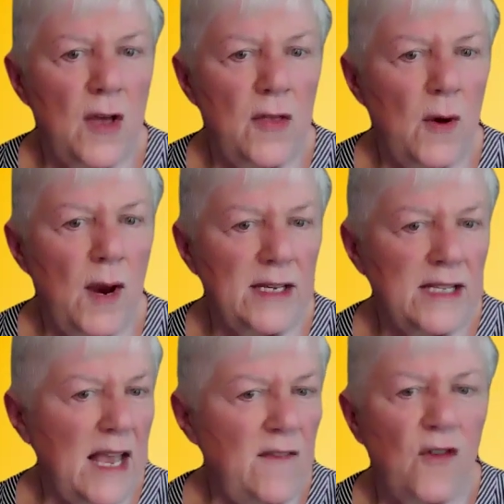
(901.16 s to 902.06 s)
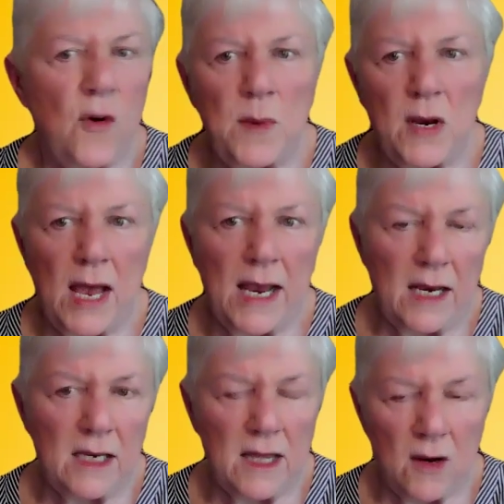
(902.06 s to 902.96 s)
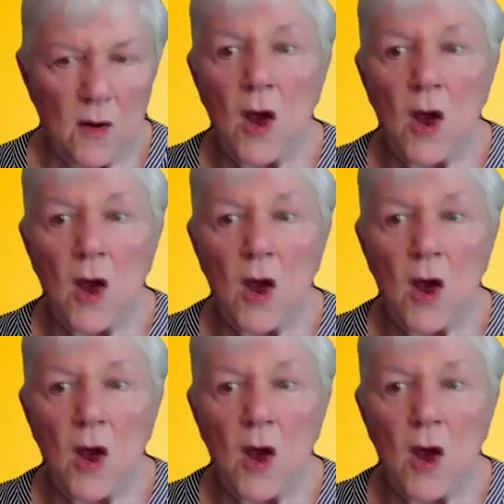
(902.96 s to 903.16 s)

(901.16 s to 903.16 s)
other as they formulate their